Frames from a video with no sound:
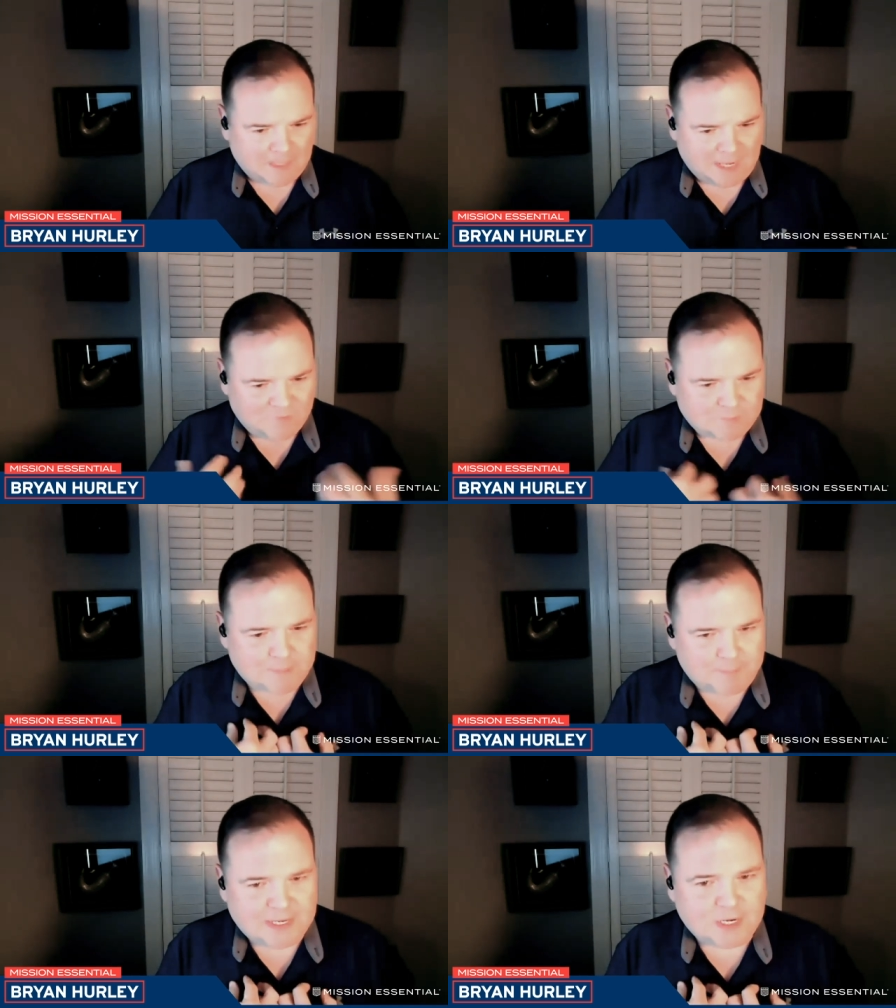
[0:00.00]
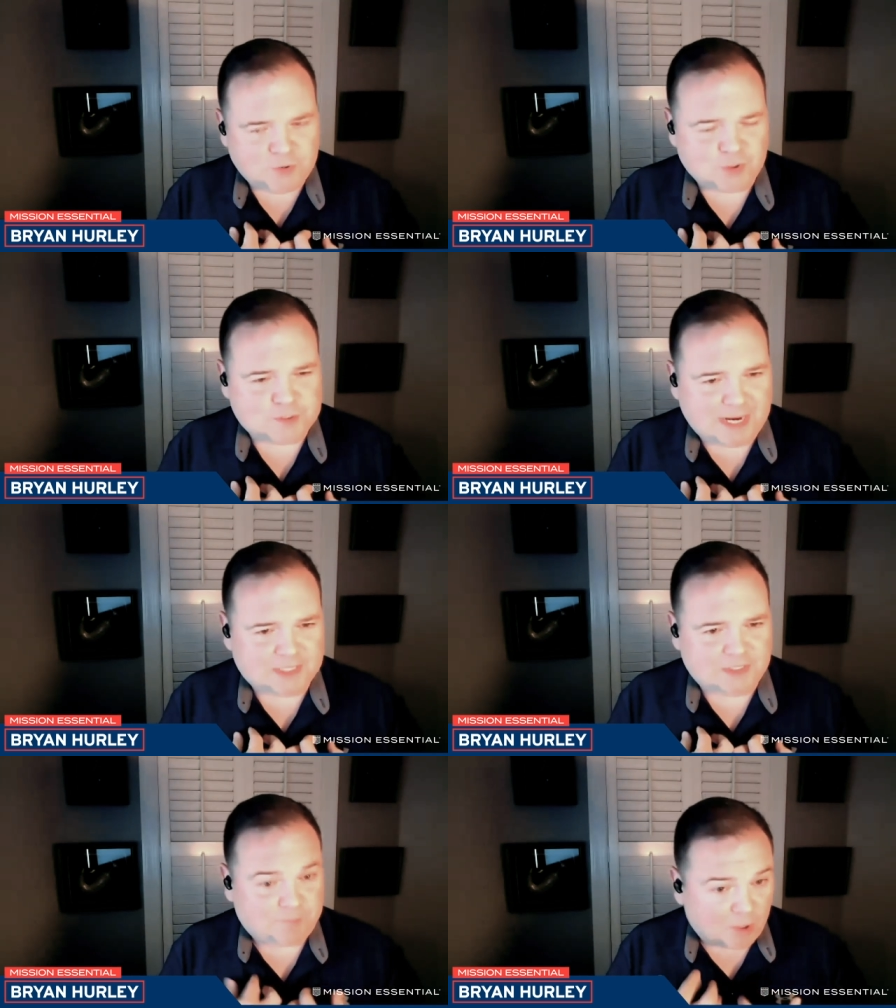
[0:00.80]
you have to be a bit
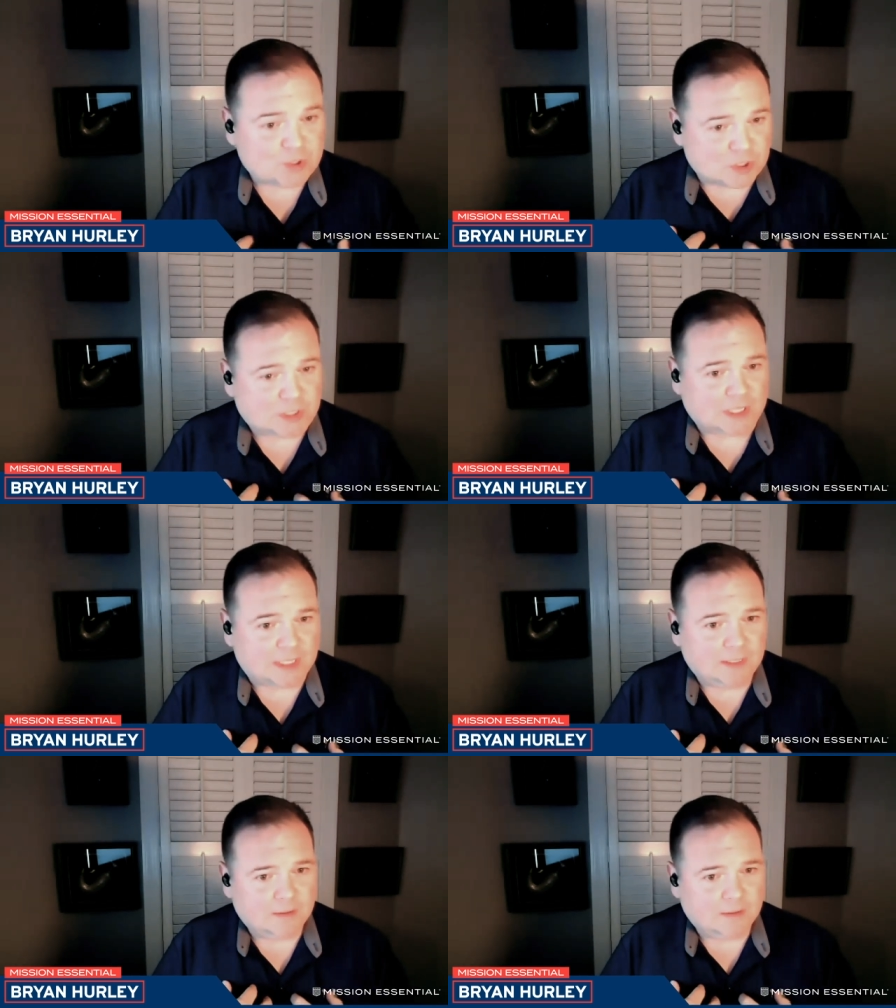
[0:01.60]
introspective personally